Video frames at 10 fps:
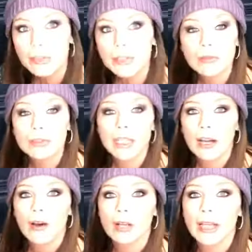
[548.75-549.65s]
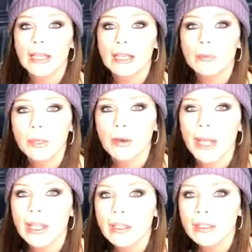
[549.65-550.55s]
don't freak out, okay? It'll be
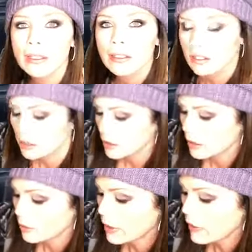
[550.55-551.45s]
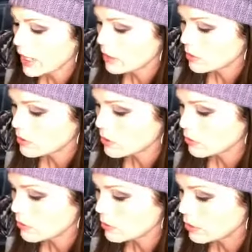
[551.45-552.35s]
okay. It'll be all right,
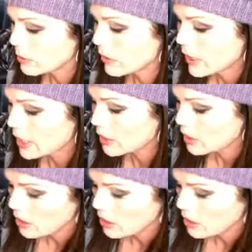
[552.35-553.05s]
Sue. It'll be all right.